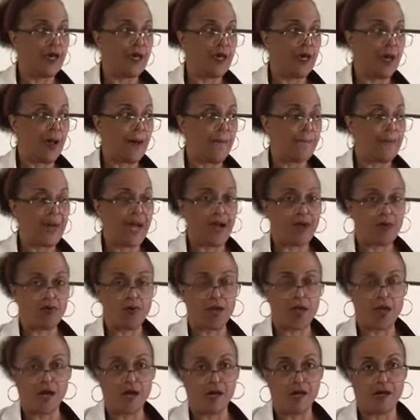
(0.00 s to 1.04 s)
amount
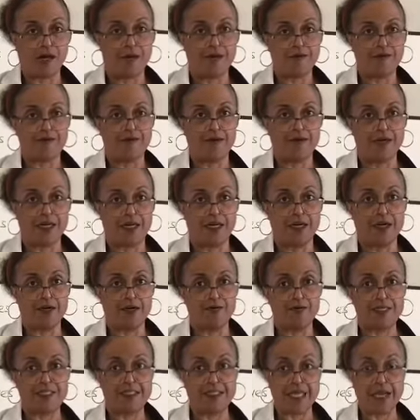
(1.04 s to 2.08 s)
of
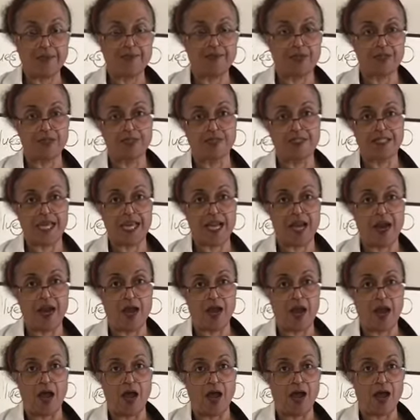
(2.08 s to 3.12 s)
receptors that
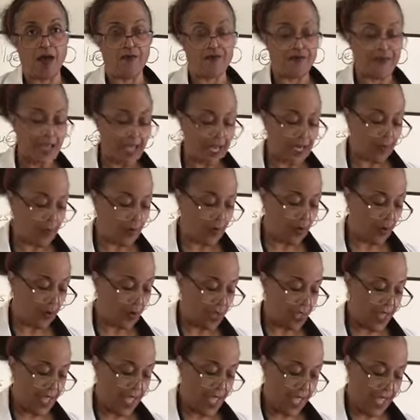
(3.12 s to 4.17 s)
are
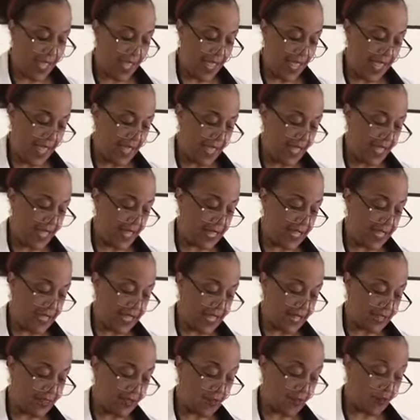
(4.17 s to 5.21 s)
available, and
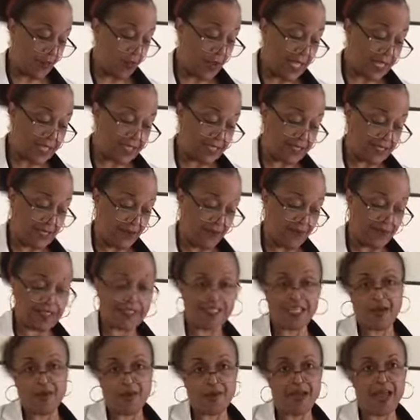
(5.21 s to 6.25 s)
that the rest of it,
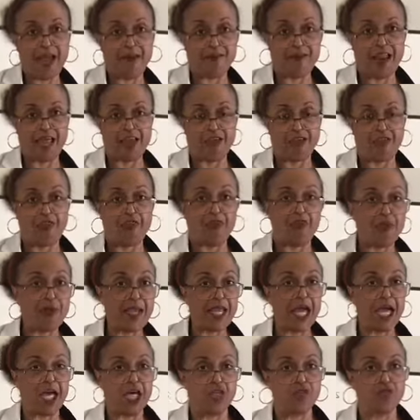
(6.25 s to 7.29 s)
say we have like a
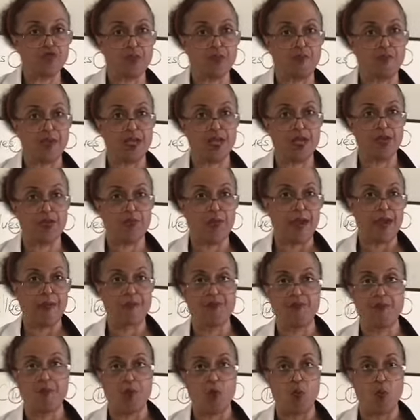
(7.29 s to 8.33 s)
300 milligrams
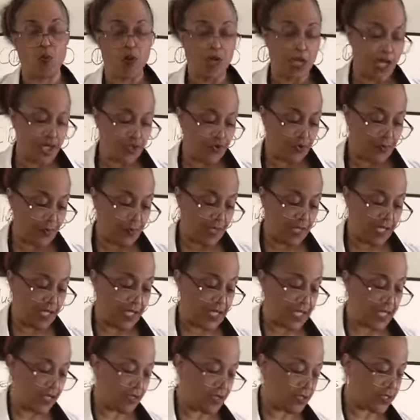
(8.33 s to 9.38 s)
per 100
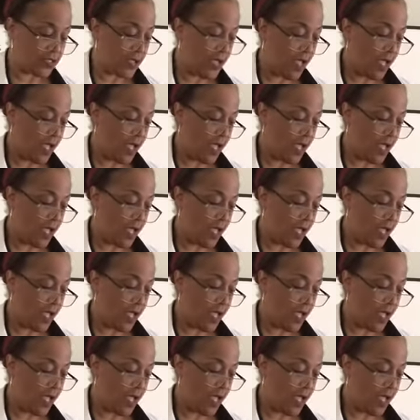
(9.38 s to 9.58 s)
milliliters